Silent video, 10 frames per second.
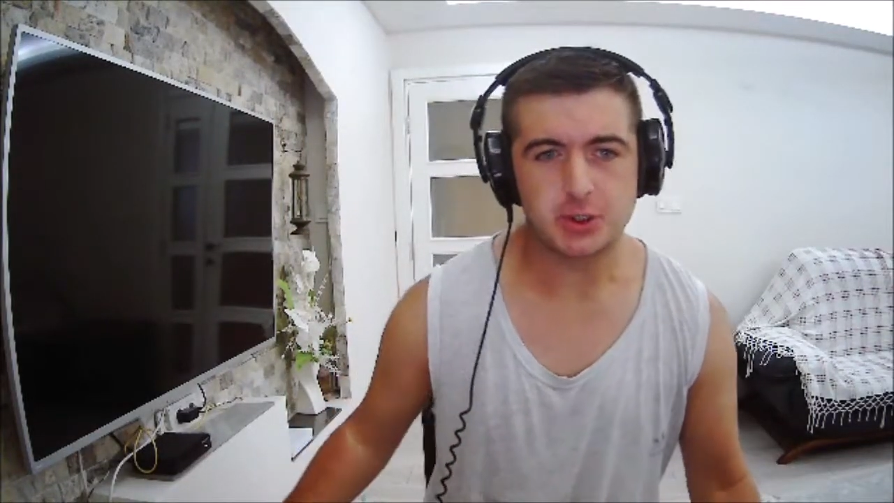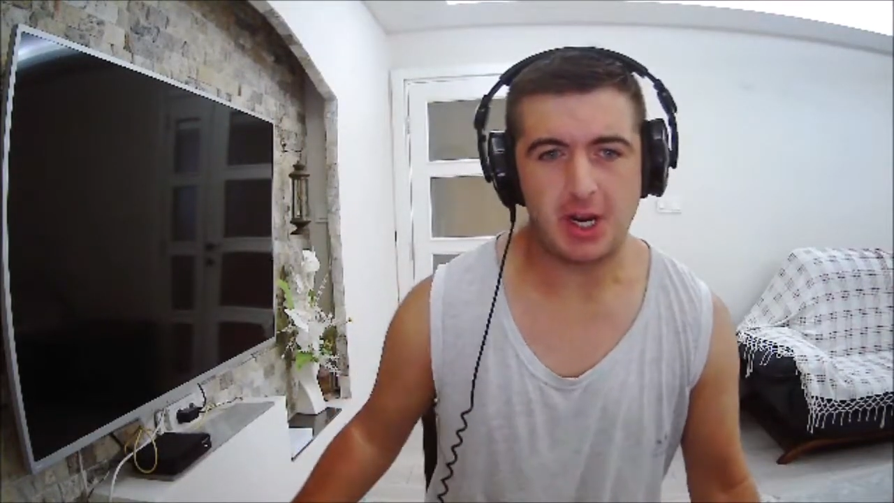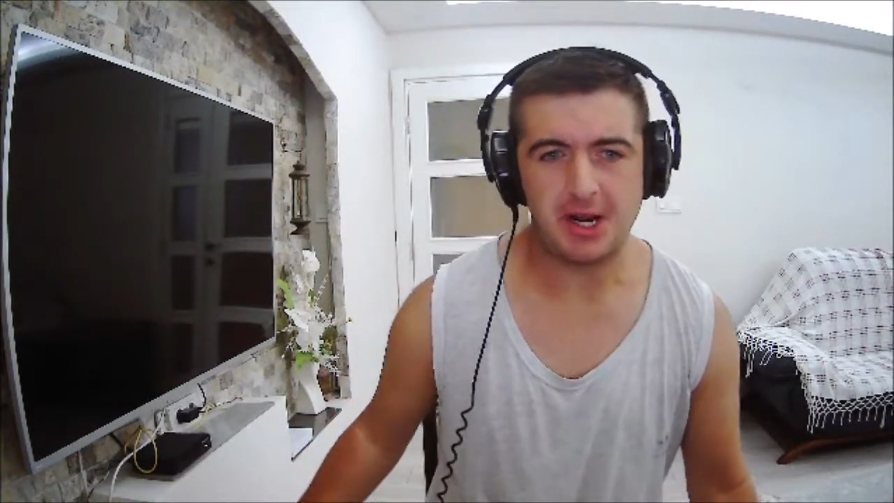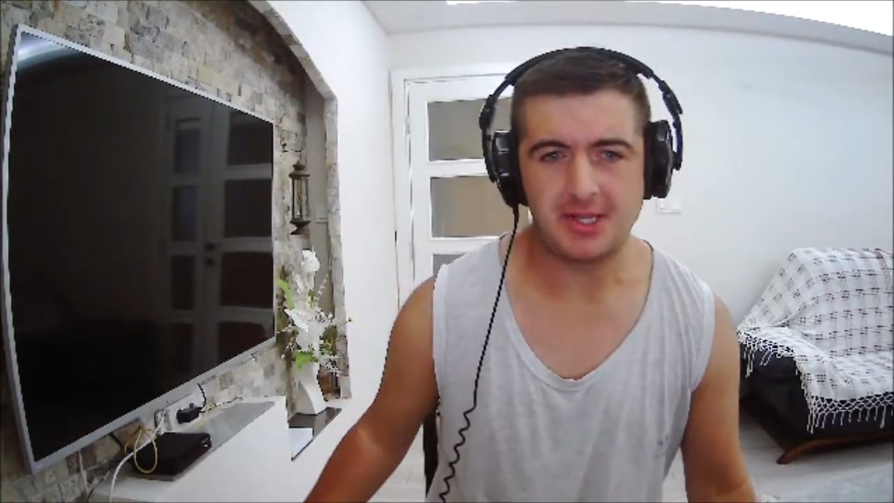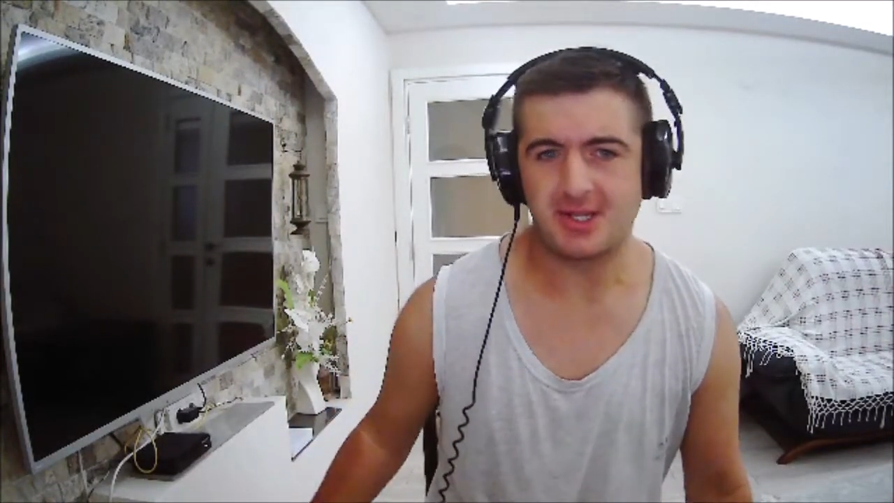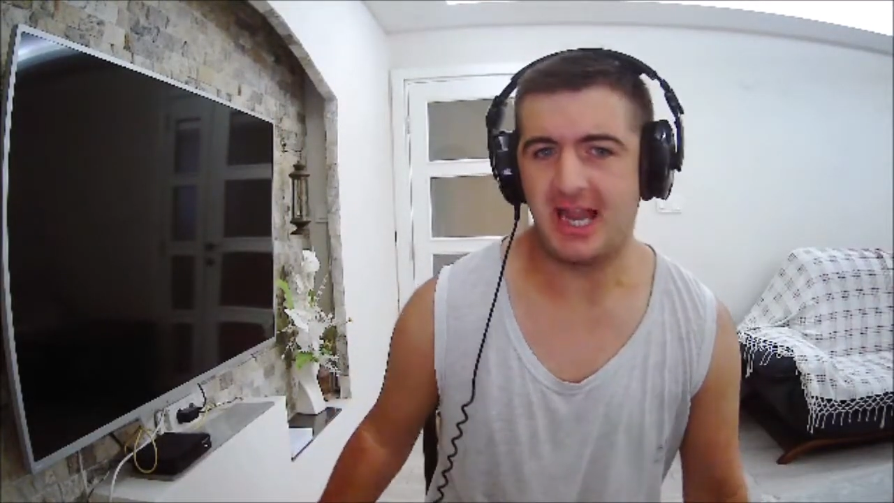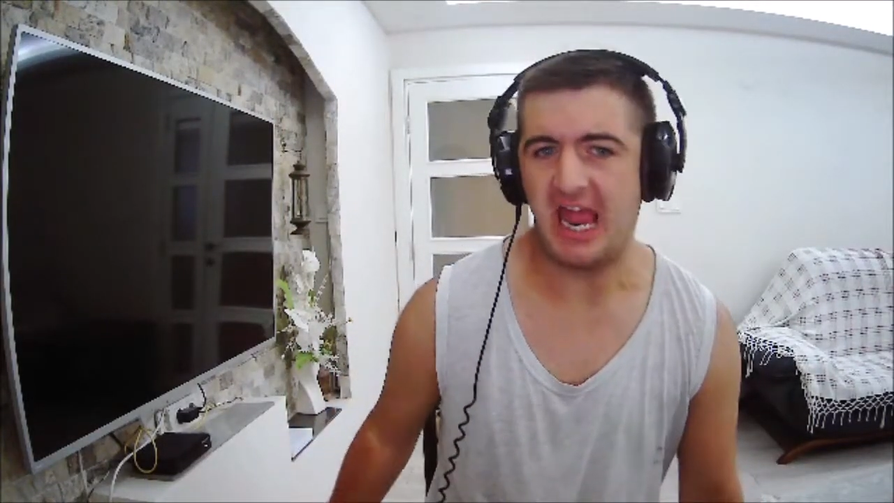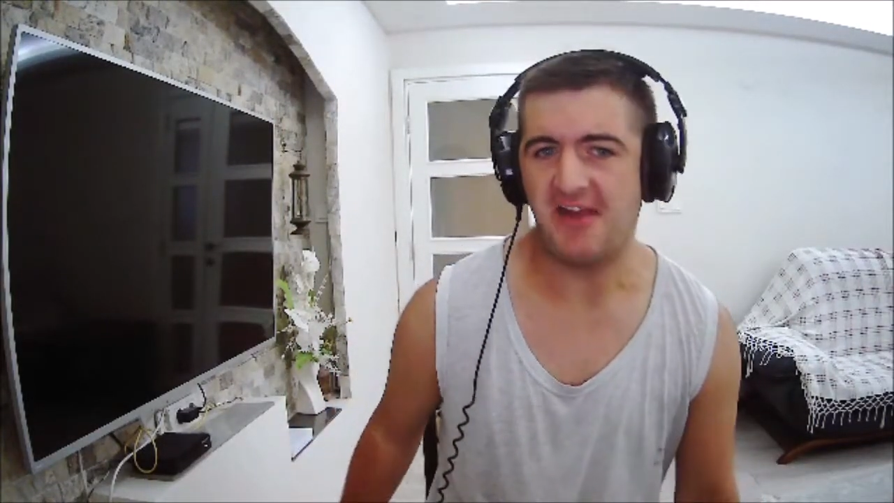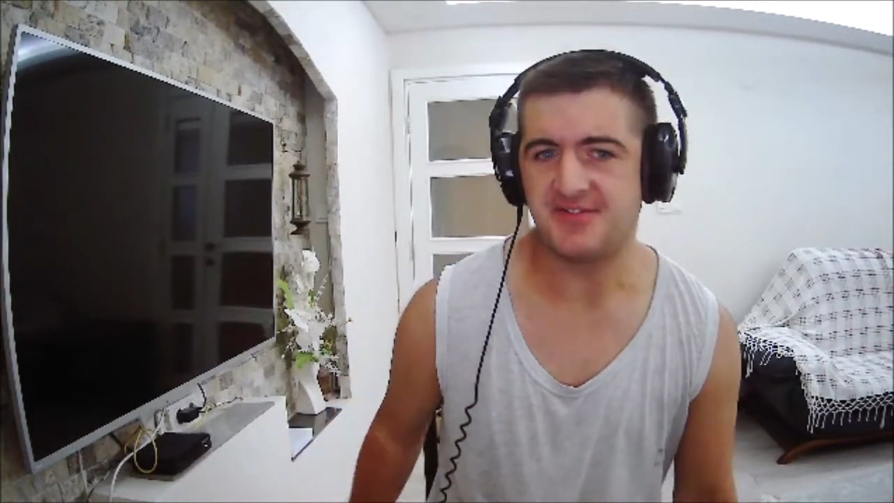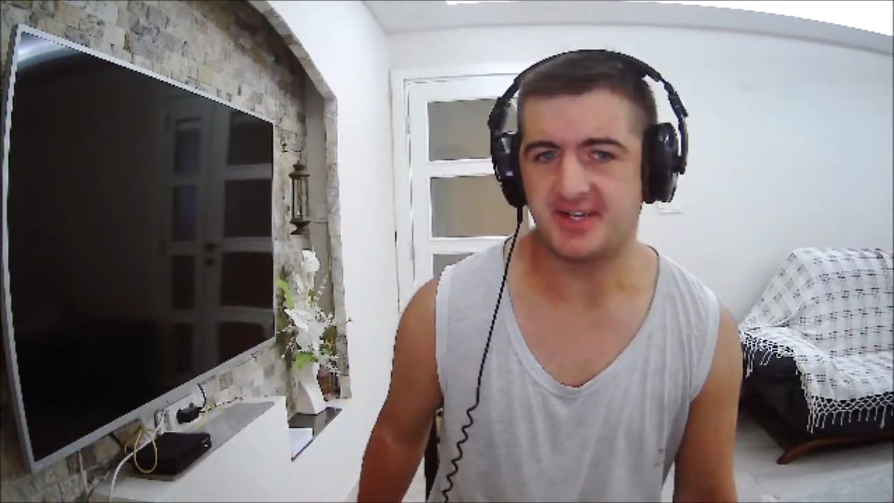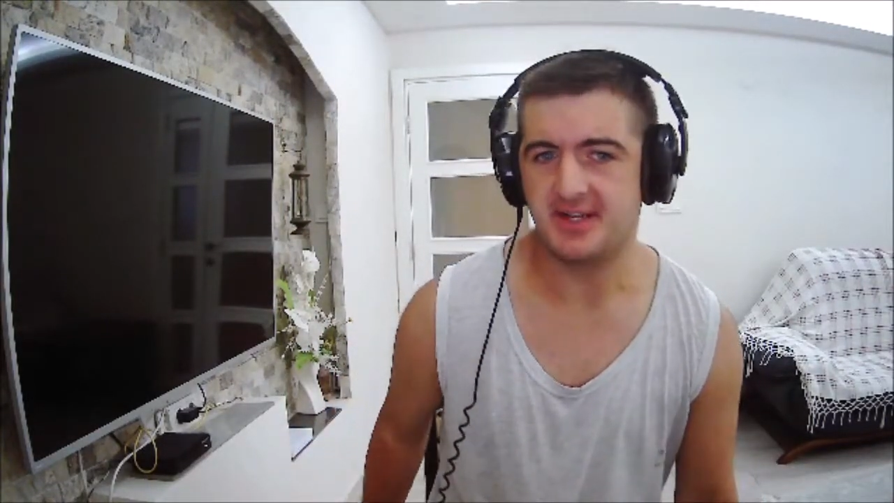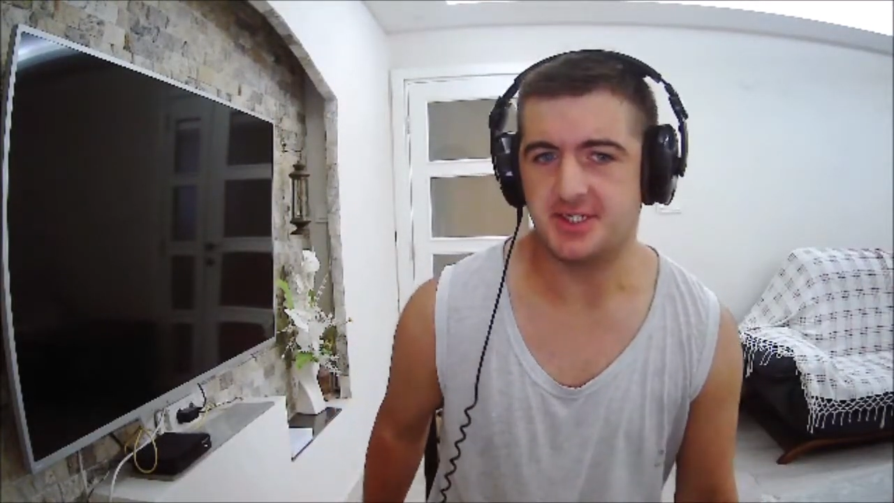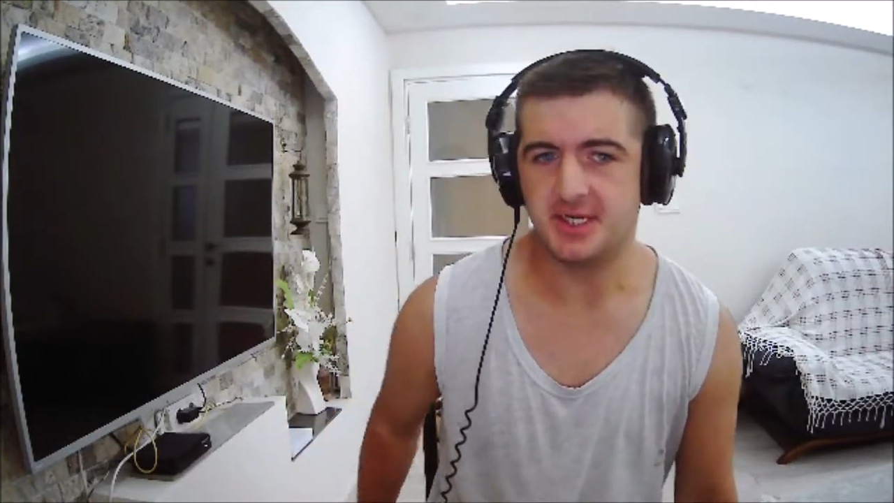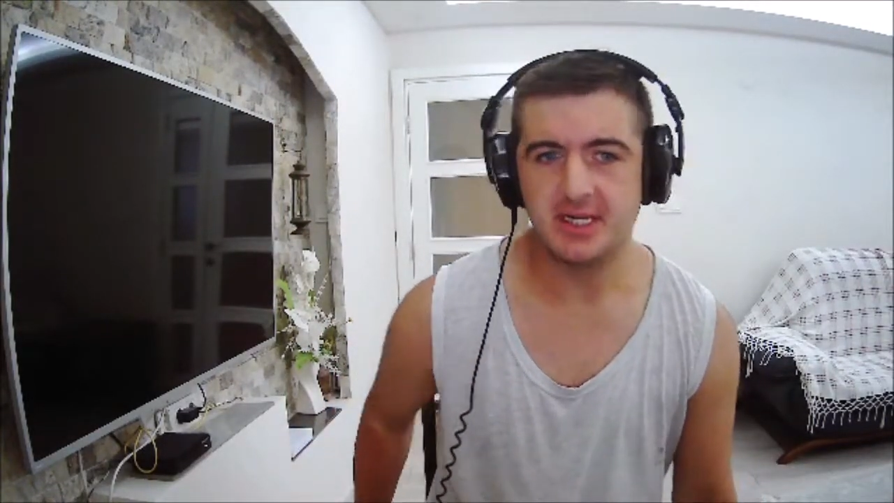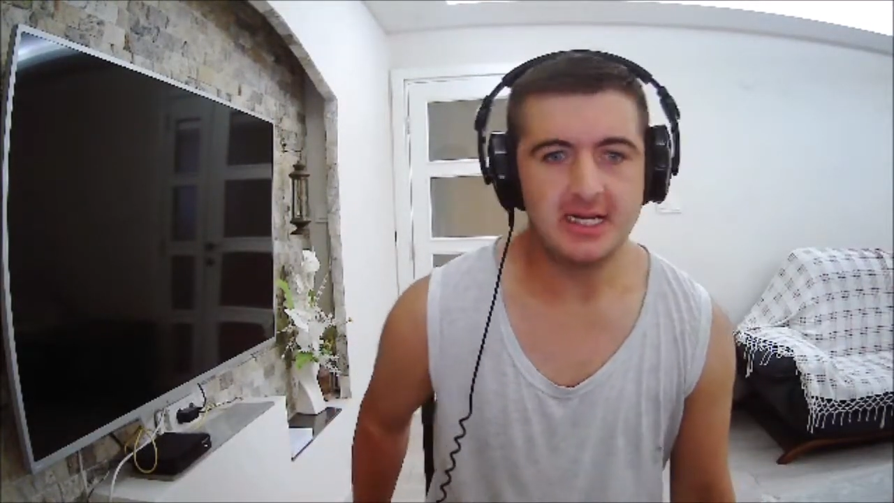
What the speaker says: Try Not to Laugh Challenge.